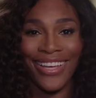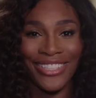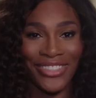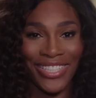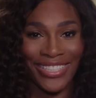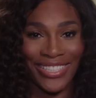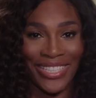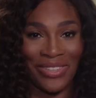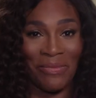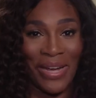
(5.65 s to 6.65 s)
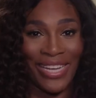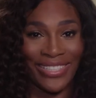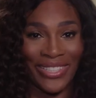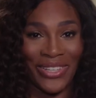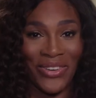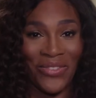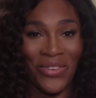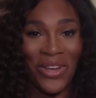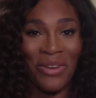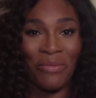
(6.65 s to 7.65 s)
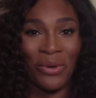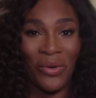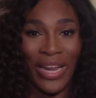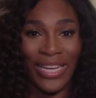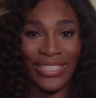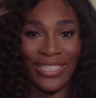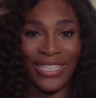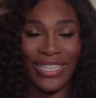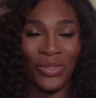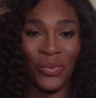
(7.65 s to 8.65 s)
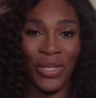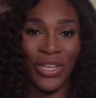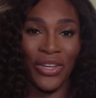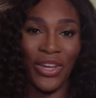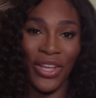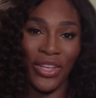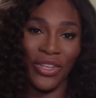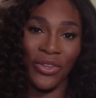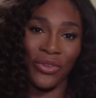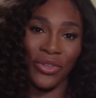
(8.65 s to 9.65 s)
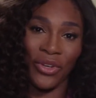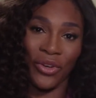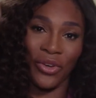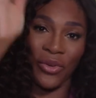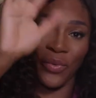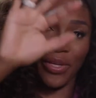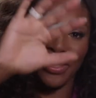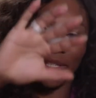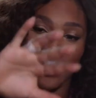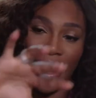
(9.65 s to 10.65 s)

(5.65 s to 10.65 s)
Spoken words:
As you can see in my serve, pronation is when you turn your wrist